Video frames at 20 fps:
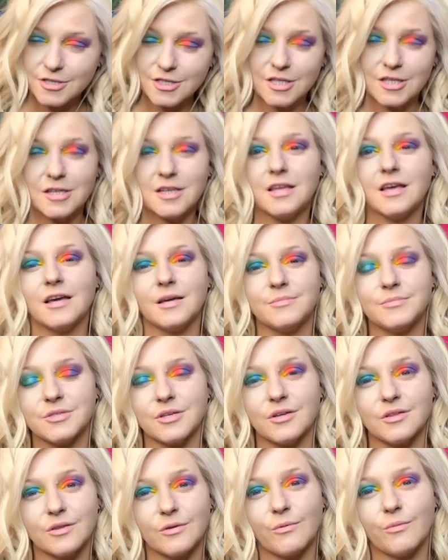She
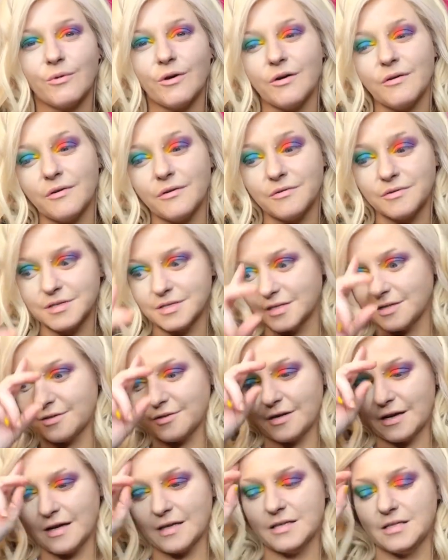climbs on the walls
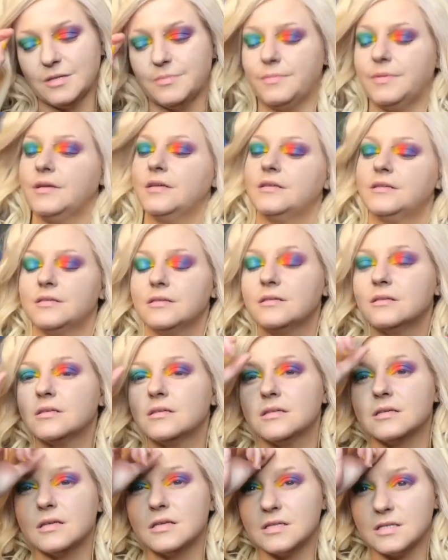and her head
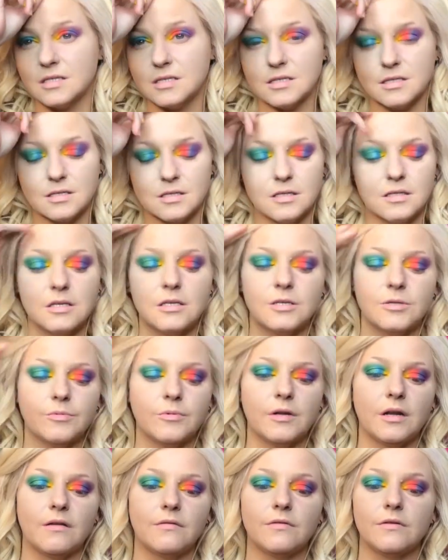spins.
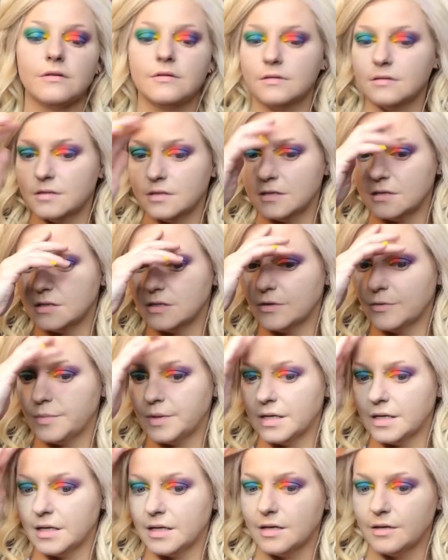It's whatever. No
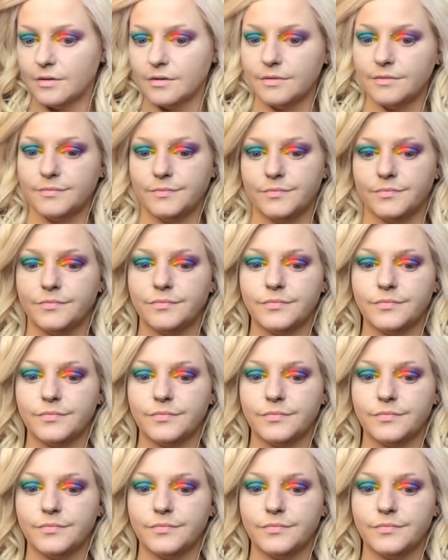big deal.